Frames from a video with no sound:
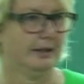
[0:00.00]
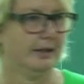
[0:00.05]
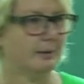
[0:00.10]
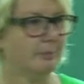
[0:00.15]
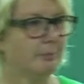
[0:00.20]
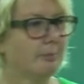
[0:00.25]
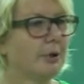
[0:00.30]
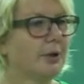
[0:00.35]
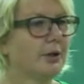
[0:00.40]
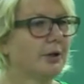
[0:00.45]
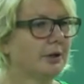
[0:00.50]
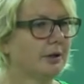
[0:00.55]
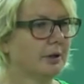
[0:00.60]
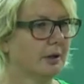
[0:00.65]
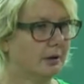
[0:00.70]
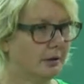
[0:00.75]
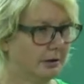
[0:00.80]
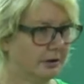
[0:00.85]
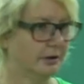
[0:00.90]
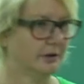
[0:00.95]
that Byrne
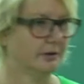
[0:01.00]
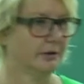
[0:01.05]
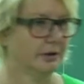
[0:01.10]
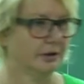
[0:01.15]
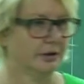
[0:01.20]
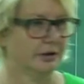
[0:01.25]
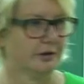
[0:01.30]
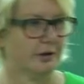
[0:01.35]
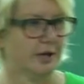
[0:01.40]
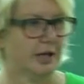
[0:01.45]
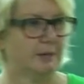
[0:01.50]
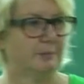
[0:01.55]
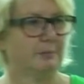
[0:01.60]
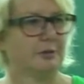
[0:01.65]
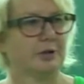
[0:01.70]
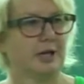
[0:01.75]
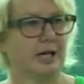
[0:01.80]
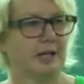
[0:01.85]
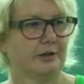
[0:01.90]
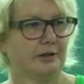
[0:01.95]
also
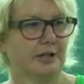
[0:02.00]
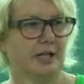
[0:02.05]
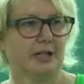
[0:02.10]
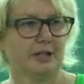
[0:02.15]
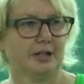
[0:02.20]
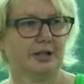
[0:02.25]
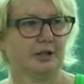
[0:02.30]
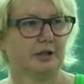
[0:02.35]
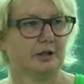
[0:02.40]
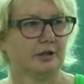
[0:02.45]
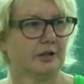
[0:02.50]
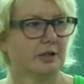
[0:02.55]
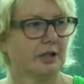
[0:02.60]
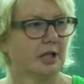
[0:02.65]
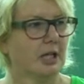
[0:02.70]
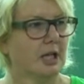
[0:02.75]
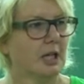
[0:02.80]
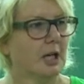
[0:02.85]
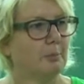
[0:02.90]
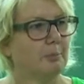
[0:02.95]
described transactions.
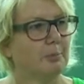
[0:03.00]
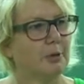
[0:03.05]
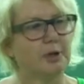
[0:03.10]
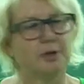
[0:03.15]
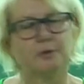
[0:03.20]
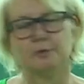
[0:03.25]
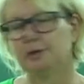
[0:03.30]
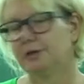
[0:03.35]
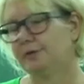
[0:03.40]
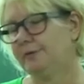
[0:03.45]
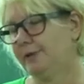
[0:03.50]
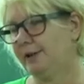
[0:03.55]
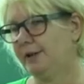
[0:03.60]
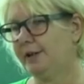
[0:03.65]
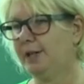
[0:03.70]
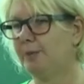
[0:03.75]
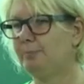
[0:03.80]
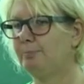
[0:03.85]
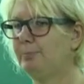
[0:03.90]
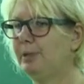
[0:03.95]
Byrne was
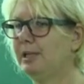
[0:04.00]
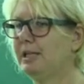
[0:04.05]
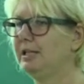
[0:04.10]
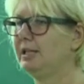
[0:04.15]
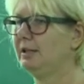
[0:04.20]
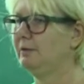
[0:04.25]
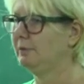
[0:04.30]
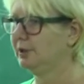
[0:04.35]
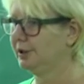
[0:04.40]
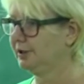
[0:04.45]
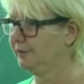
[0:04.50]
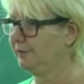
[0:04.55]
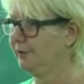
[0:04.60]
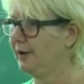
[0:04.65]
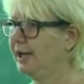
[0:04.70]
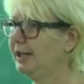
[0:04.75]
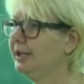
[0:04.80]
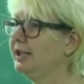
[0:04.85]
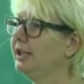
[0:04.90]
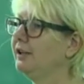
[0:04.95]
very busy with
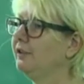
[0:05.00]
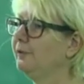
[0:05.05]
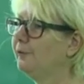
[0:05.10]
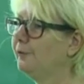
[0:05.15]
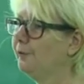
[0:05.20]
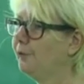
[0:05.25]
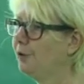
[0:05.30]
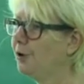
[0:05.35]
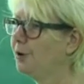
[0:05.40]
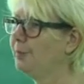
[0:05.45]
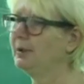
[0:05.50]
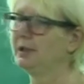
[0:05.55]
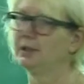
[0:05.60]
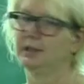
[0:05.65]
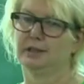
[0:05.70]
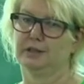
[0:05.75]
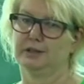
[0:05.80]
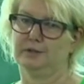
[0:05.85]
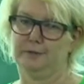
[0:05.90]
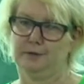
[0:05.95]
finding
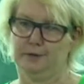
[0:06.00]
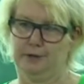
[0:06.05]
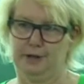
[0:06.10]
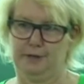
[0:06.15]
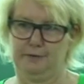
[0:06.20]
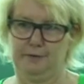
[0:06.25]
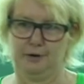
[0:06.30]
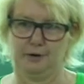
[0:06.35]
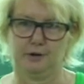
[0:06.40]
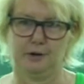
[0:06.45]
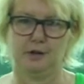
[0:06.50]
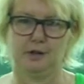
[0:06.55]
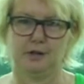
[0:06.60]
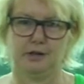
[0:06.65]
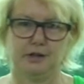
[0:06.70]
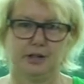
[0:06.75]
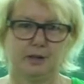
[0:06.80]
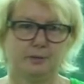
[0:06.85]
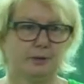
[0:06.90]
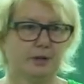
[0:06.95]
formulas for different
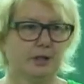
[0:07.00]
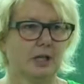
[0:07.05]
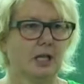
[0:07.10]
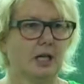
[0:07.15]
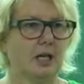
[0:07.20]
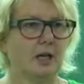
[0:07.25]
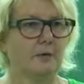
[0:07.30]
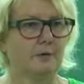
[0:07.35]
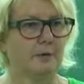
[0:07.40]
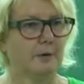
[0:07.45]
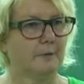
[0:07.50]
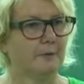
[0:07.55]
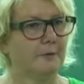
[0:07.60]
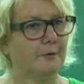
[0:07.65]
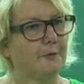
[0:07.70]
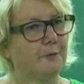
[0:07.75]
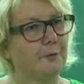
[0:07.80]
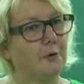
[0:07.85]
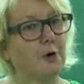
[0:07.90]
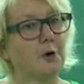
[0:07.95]
concepts, from
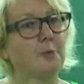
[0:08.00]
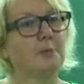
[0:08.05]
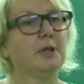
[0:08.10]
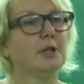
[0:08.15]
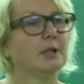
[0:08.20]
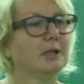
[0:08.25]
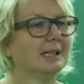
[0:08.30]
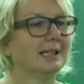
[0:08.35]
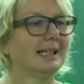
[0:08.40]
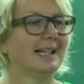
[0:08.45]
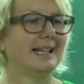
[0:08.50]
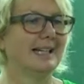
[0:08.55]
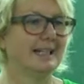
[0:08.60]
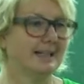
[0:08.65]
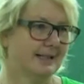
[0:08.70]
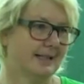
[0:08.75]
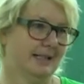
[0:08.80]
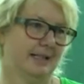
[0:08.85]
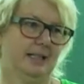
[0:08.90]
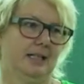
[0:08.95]

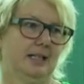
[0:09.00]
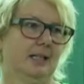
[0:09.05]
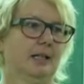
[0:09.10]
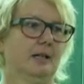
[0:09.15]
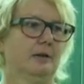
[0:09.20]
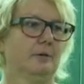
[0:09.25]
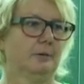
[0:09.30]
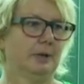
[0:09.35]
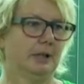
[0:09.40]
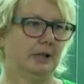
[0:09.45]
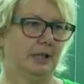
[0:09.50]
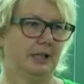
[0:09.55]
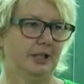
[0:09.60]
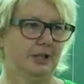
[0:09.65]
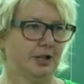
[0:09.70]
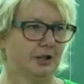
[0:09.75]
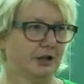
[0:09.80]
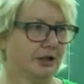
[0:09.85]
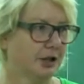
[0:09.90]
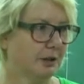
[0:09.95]
formulating
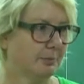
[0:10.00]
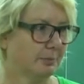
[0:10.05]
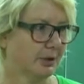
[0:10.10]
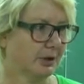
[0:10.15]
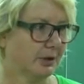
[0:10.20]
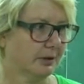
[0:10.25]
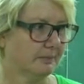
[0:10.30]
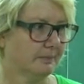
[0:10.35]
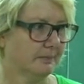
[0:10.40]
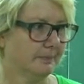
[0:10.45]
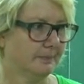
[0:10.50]
relationships.